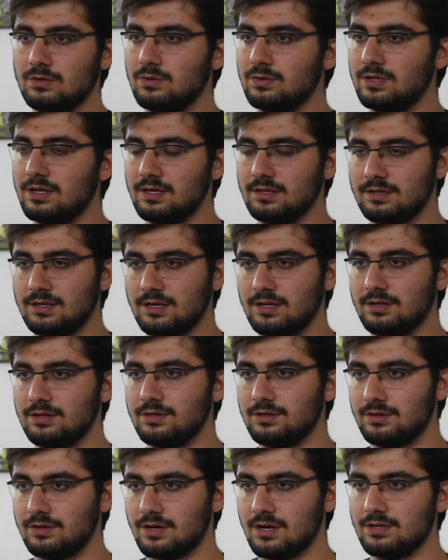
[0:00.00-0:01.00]
They tell
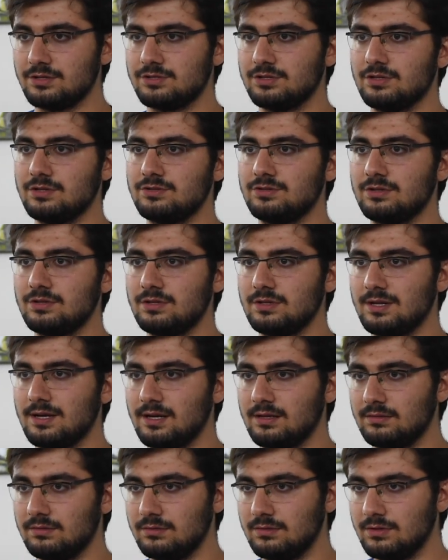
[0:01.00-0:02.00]
their grandchildren
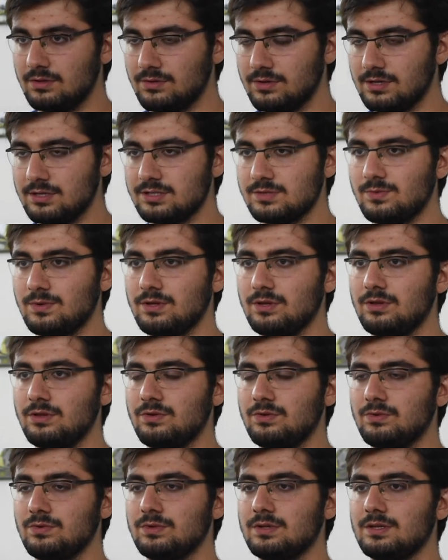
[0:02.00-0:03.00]
that Greeks went
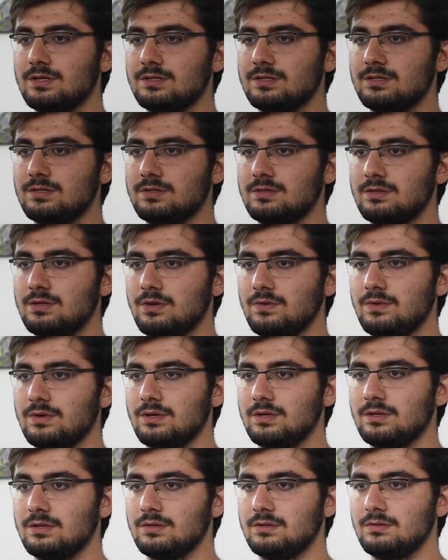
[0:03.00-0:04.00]
through this
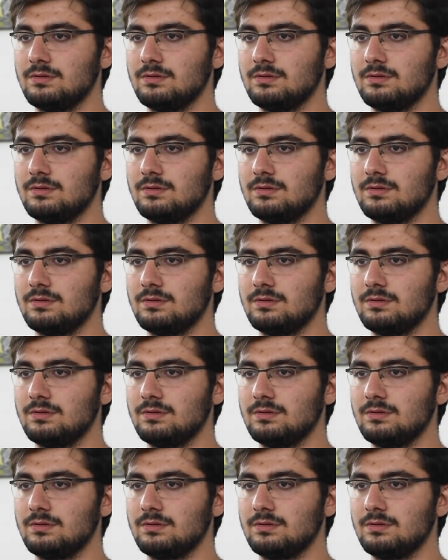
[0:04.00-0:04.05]
during